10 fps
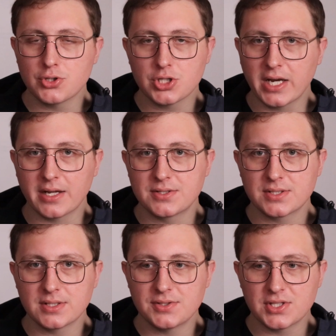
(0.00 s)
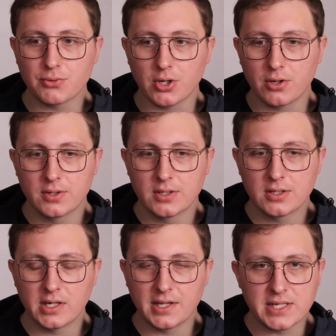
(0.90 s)
chance, zero.
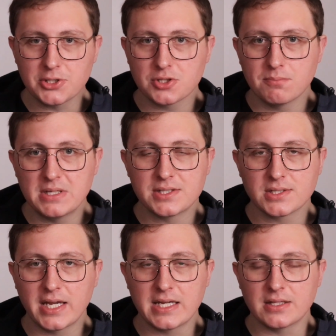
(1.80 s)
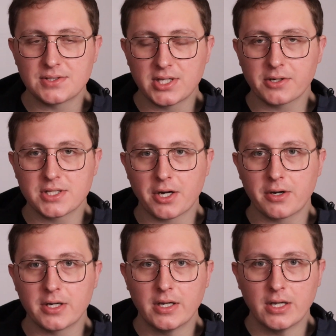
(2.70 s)
And it's not just me saying this.
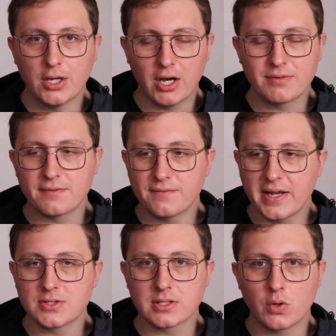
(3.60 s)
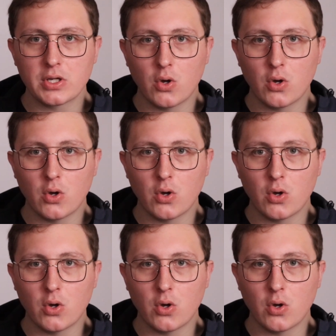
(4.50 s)
Secretary of Defense Lloyd